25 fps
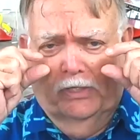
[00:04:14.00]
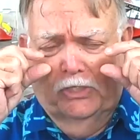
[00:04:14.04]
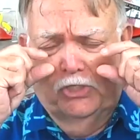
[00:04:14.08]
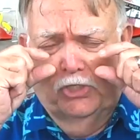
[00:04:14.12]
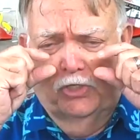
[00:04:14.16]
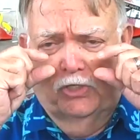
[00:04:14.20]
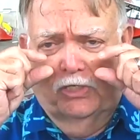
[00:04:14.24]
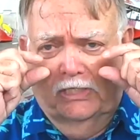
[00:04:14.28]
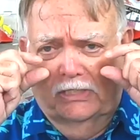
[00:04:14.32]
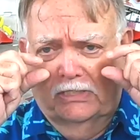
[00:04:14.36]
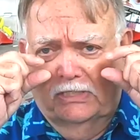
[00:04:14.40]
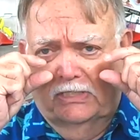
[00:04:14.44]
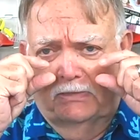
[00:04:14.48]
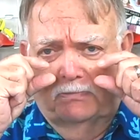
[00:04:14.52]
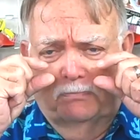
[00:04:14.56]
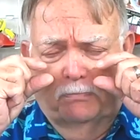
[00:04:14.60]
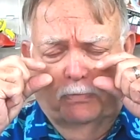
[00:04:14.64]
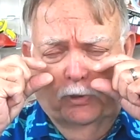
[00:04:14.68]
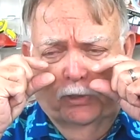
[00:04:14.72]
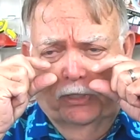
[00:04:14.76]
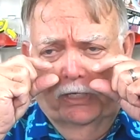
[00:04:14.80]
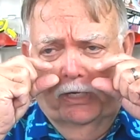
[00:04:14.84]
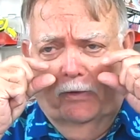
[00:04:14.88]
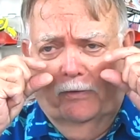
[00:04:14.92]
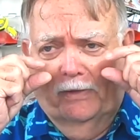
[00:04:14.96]
that you can
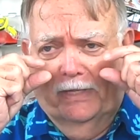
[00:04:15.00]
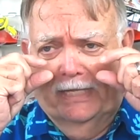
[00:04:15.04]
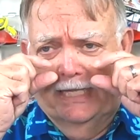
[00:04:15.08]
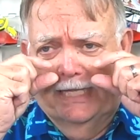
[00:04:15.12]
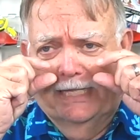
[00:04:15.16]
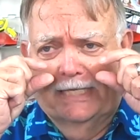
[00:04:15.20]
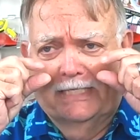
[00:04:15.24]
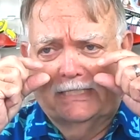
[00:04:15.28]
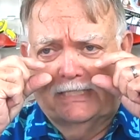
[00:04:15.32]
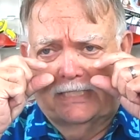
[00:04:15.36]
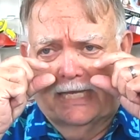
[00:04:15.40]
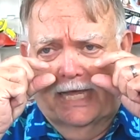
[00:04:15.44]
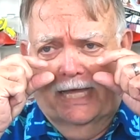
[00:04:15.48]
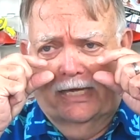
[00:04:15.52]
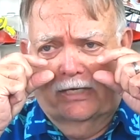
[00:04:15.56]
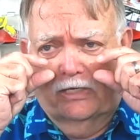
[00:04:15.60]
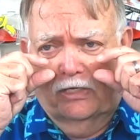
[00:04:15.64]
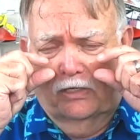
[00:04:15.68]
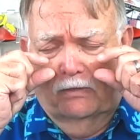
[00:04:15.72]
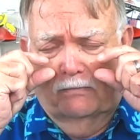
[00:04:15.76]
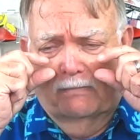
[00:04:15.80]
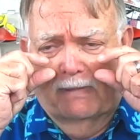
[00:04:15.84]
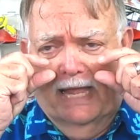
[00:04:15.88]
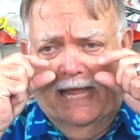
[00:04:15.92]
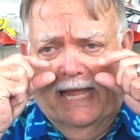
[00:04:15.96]
put on the inside of
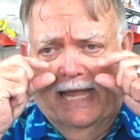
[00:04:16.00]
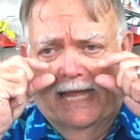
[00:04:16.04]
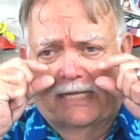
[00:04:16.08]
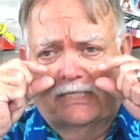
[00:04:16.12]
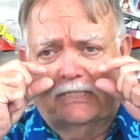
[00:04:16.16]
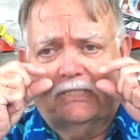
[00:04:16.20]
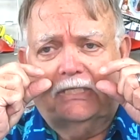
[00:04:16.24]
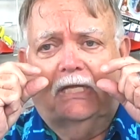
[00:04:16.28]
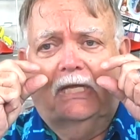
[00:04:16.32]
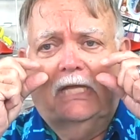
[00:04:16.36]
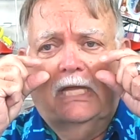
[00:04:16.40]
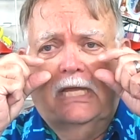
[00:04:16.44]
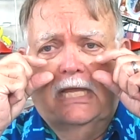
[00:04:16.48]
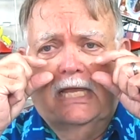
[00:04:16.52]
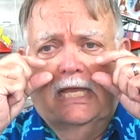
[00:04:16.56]
your mask.